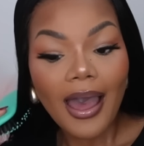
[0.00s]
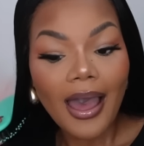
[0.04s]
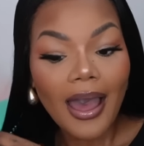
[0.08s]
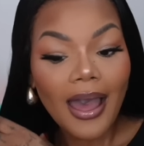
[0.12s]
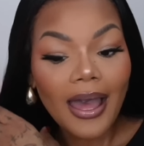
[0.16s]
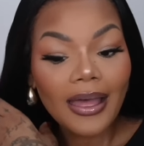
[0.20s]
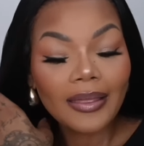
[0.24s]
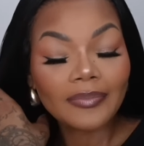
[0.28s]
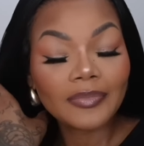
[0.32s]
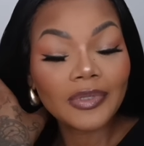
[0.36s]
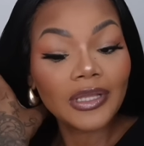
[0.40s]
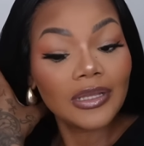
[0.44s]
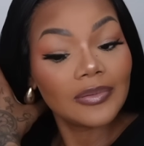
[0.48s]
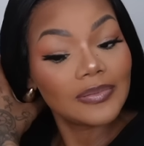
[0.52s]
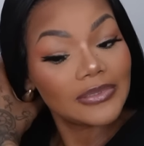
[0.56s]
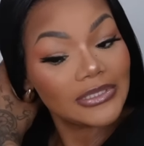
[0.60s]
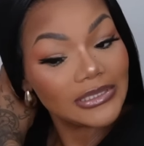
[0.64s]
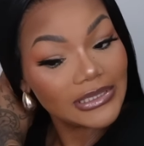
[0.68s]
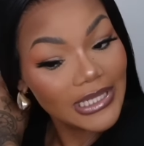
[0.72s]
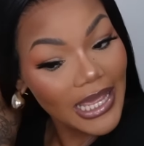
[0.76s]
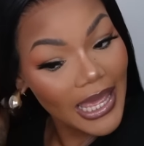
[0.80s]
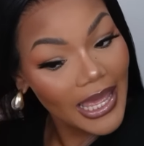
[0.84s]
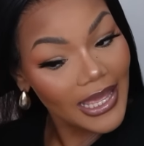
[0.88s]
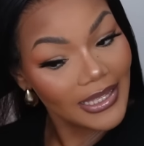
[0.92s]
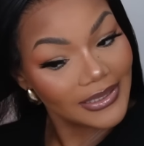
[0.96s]
I'm
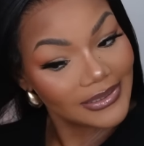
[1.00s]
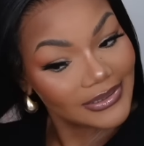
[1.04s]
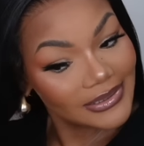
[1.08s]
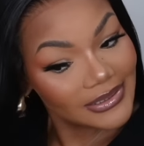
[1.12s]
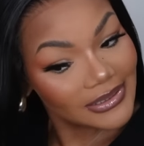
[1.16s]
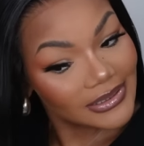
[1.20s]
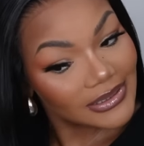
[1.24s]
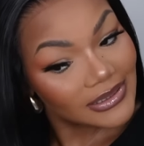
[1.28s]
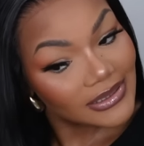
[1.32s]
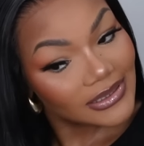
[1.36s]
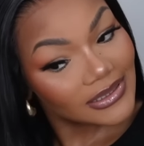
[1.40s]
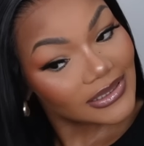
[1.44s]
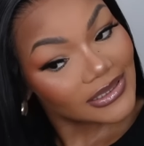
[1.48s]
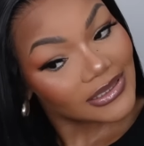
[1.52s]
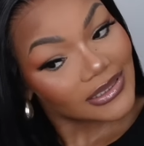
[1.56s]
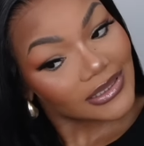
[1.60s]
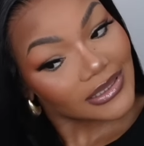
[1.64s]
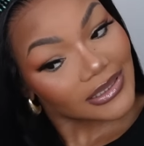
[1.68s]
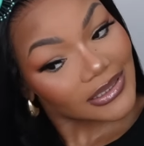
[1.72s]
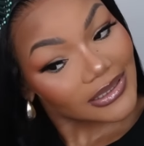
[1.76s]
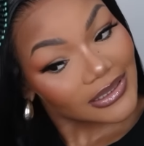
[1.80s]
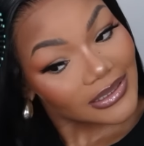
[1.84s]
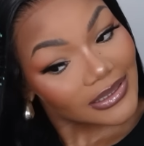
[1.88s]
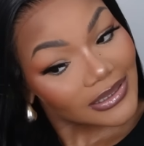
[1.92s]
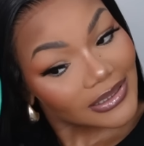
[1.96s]
obsessed.
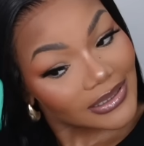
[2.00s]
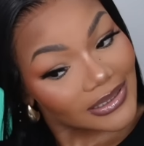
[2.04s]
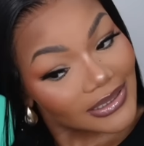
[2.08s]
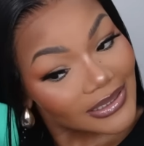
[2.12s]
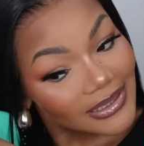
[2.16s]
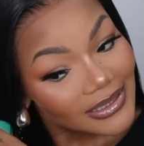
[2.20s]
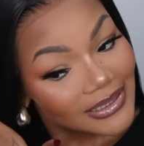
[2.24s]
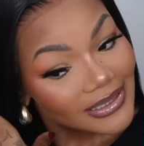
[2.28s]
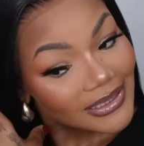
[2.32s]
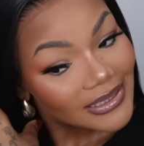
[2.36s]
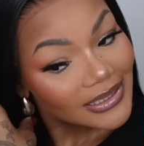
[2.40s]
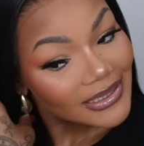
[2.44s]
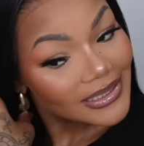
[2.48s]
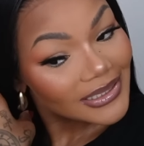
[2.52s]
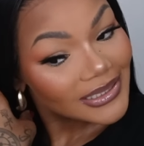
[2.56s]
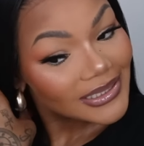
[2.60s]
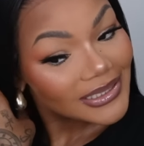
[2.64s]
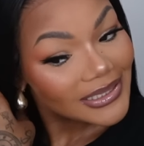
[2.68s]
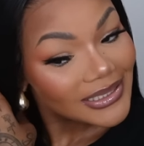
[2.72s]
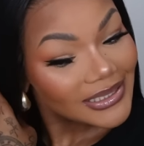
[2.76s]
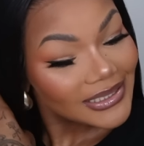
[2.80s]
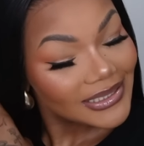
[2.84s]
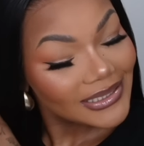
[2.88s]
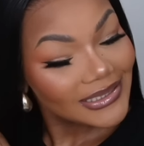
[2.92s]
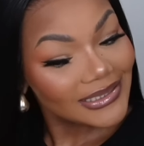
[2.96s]

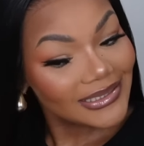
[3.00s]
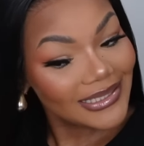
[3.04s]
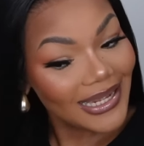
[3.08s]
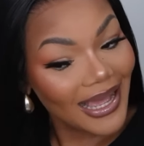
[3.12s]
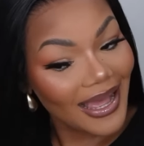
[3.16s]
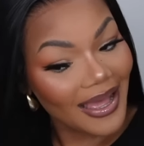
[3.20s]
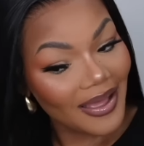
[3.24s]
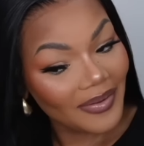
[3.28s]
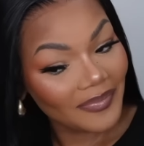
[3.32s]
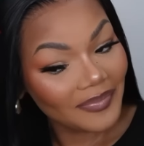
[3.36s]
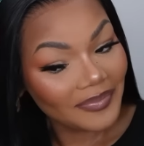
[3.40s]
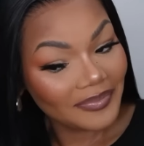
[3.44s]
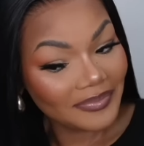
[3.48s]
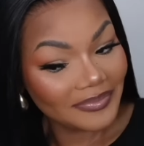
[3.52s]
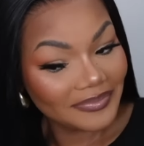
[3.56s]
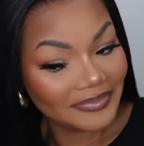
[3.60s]
Damn.